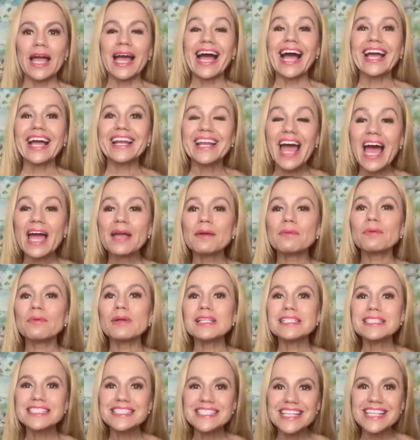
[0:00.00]
And I
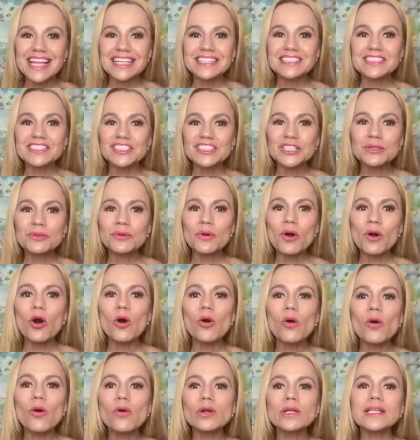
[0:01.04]
will send you
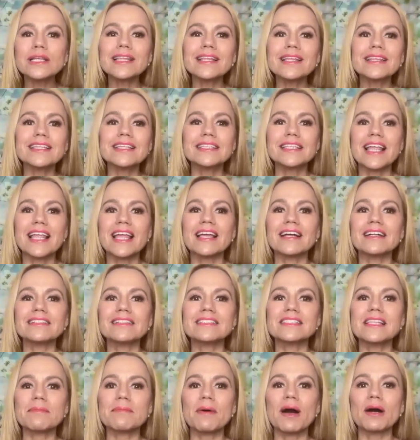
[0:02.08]
all the
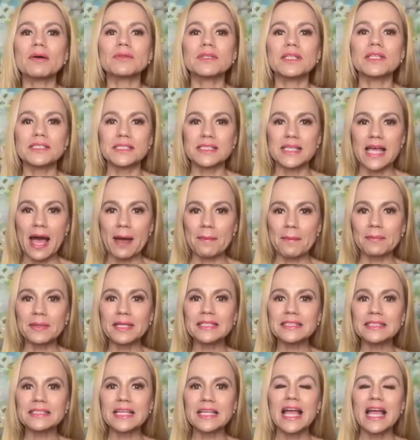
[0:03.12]
details about the
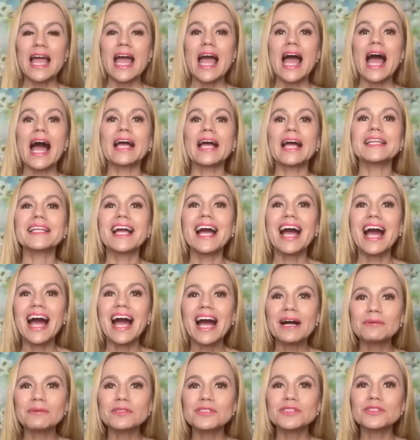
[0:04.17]
summit and
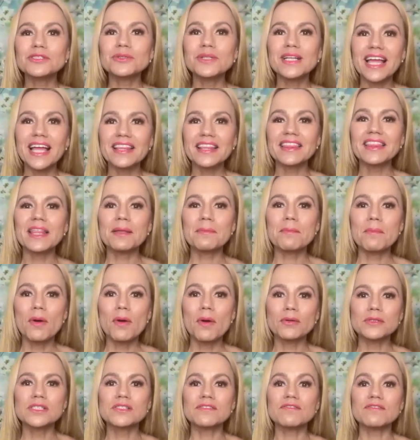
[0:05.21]
how to get the
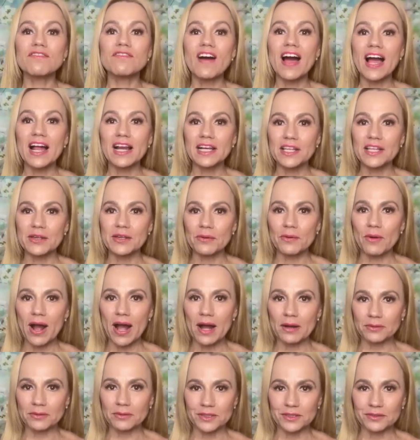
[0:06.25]
most value
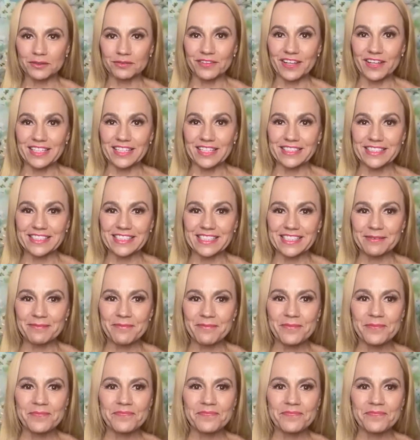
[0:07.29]
out of it.